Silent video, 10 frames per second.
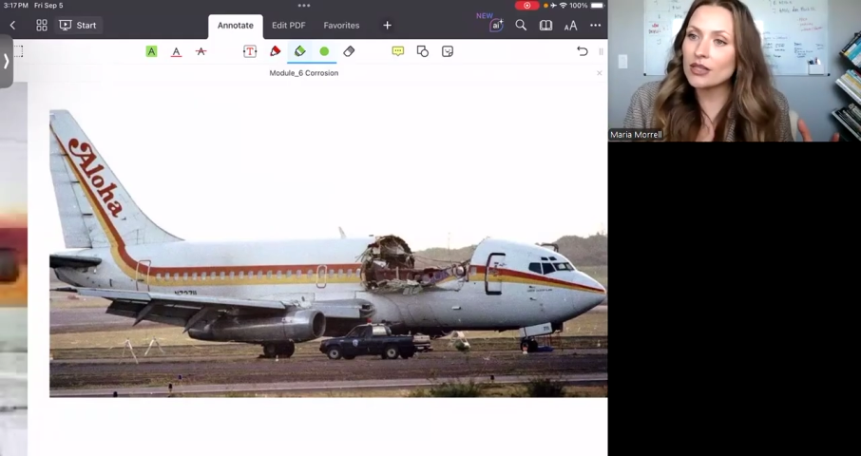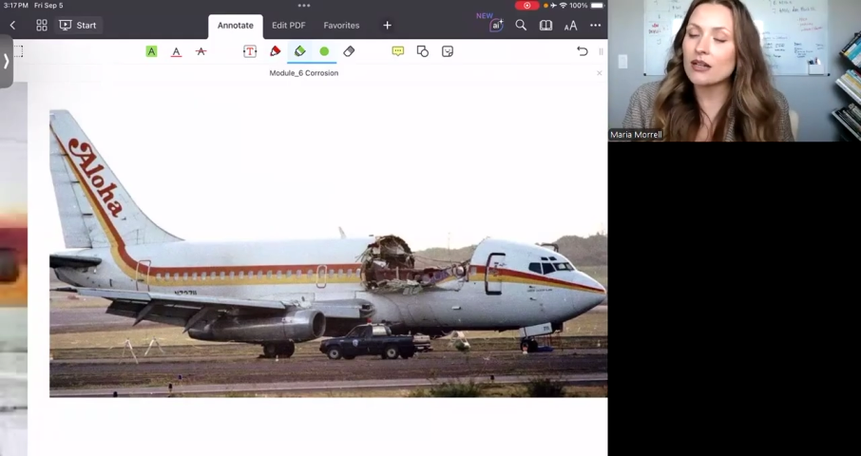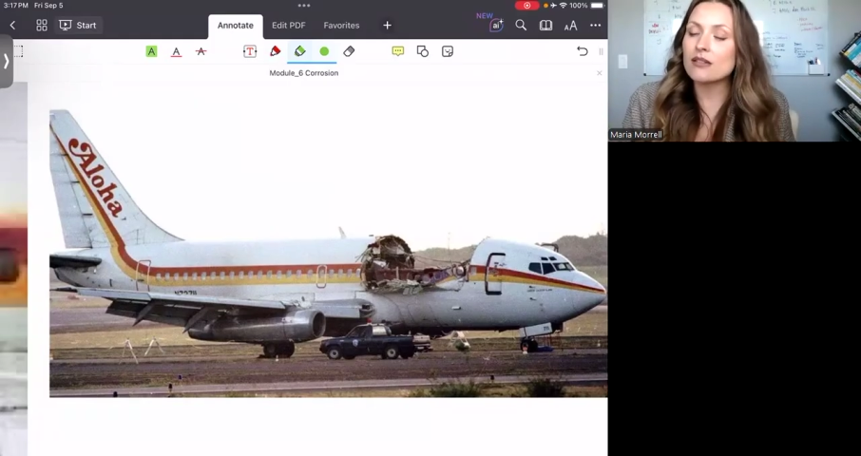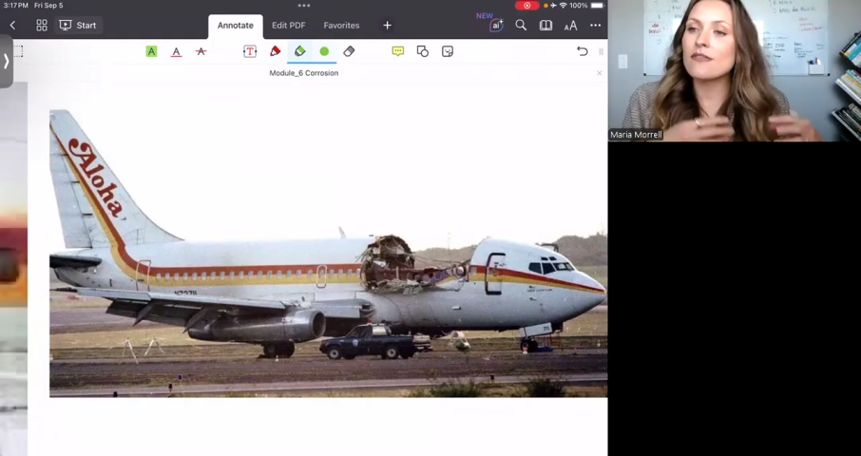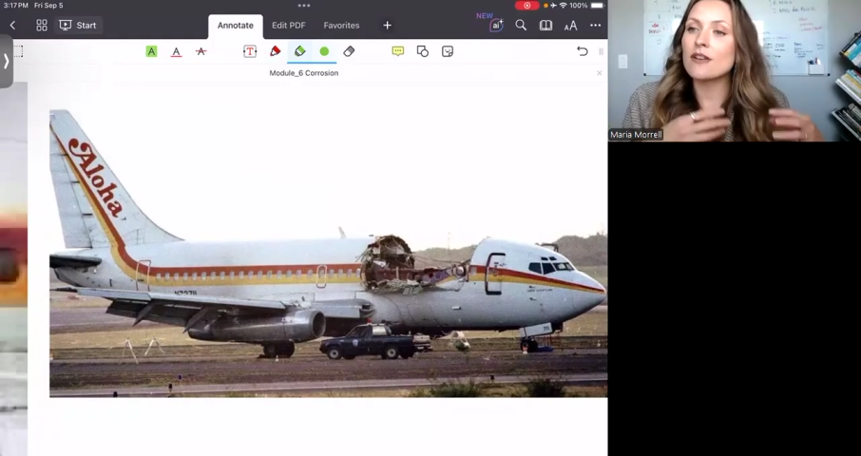
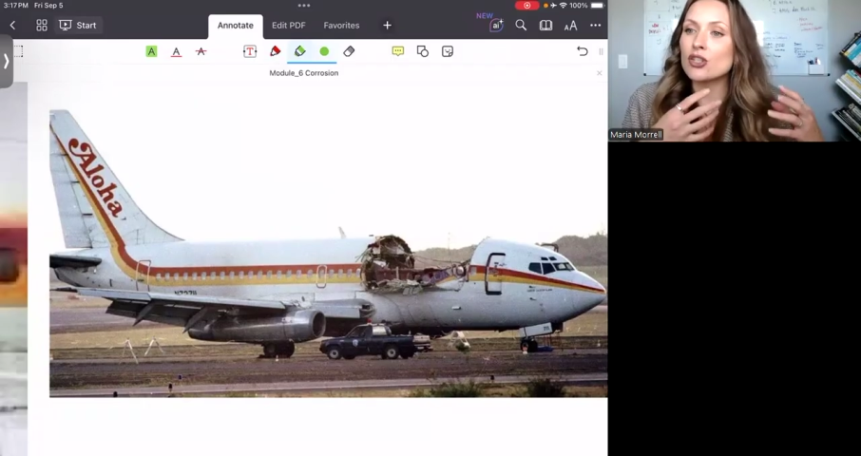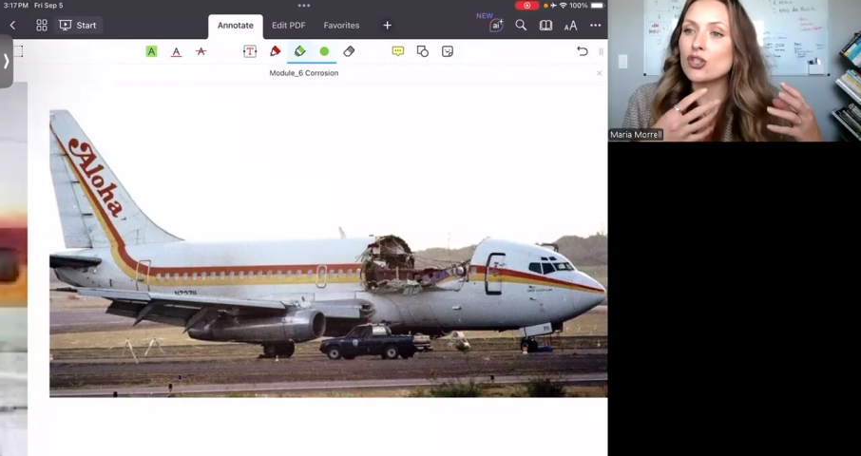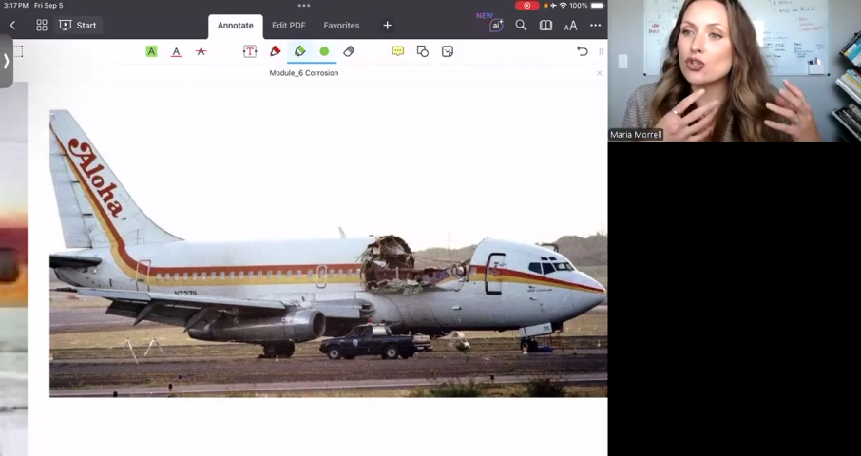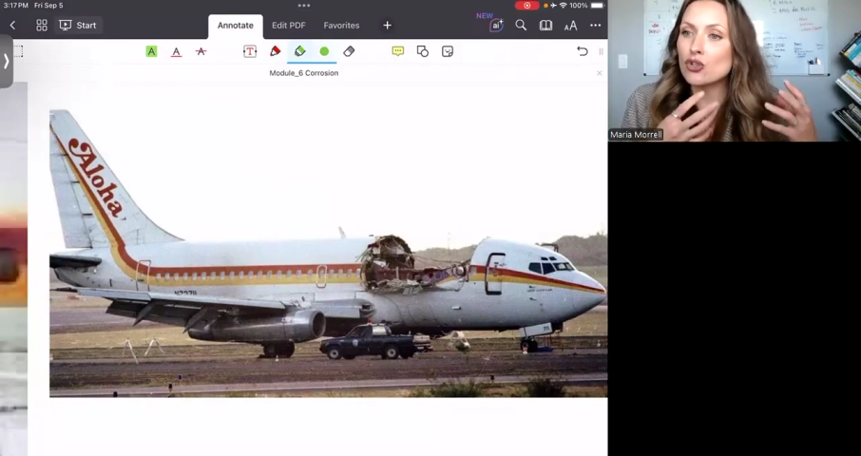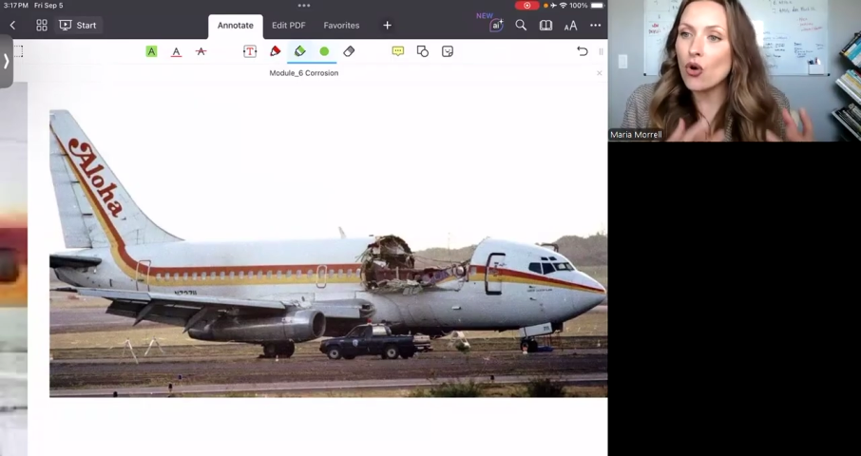that is very
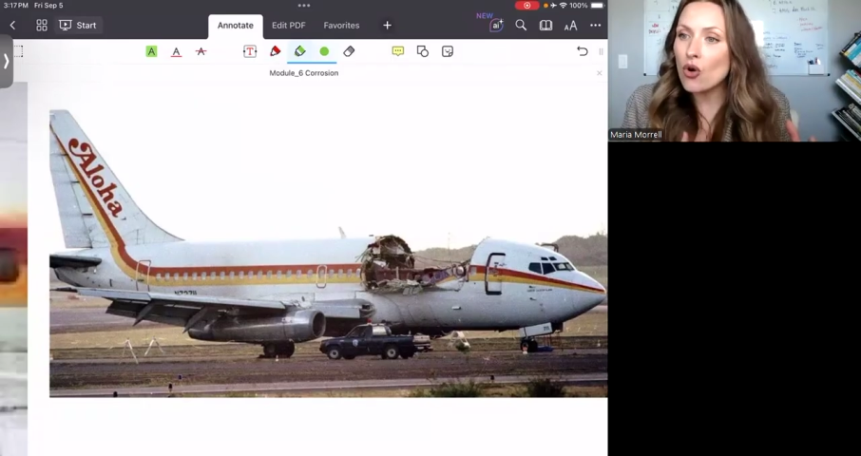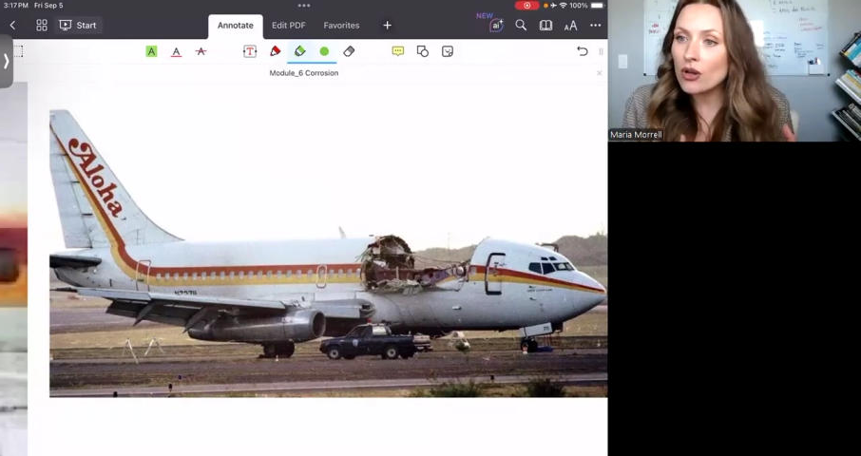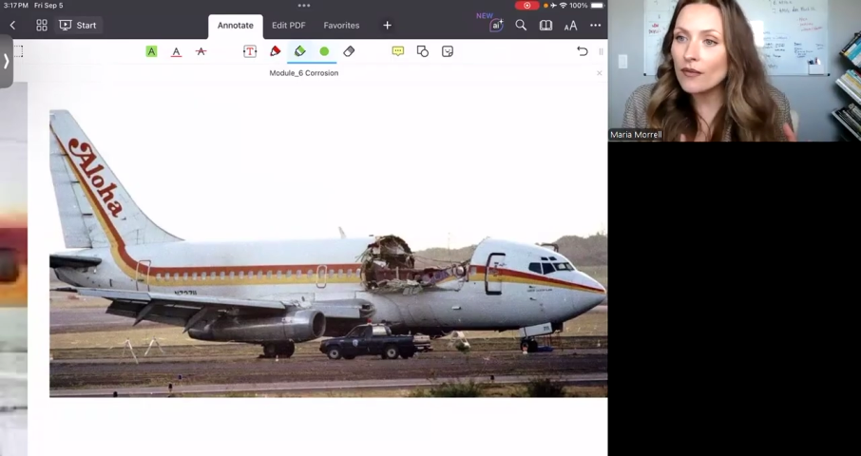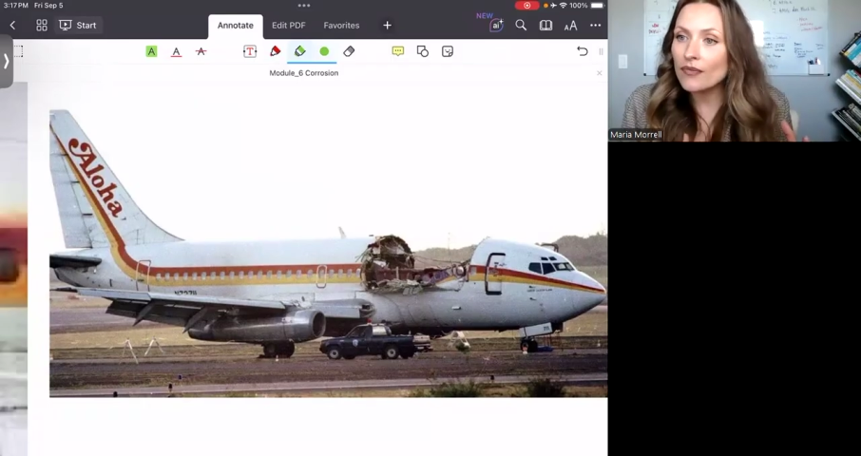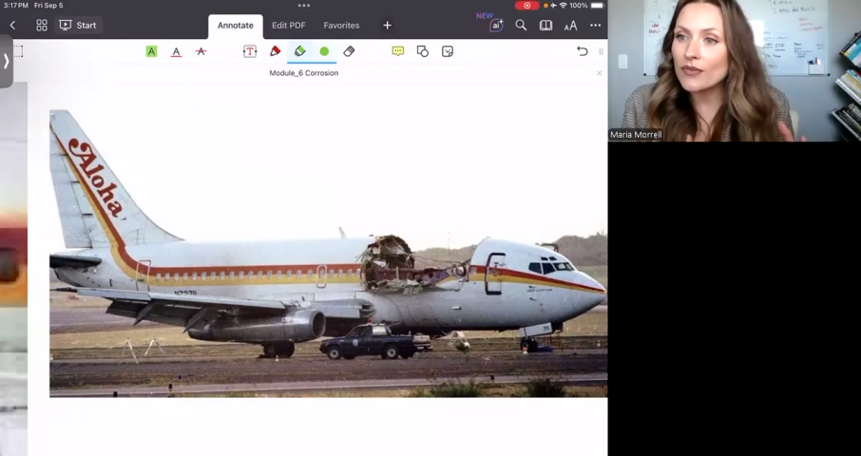strong,